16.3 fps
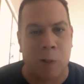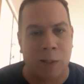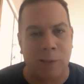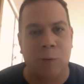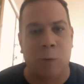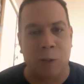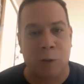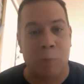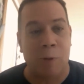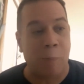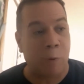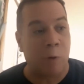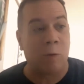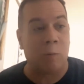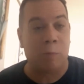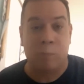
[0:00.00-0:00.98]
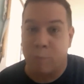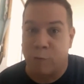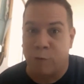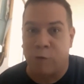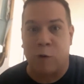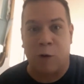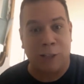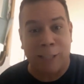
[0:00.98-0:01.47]
was people
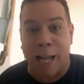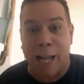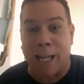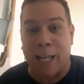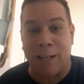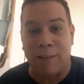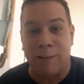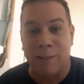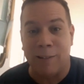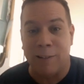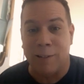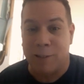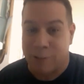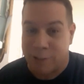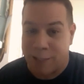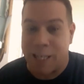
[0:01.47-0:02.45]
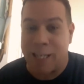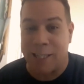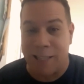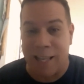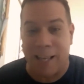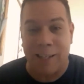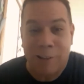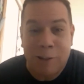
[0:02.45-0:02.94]
for a second thinking
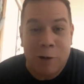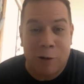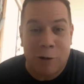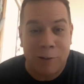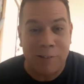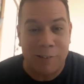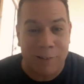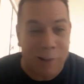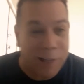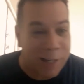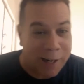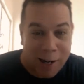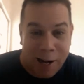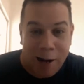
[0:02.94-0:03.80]
that hey, that guy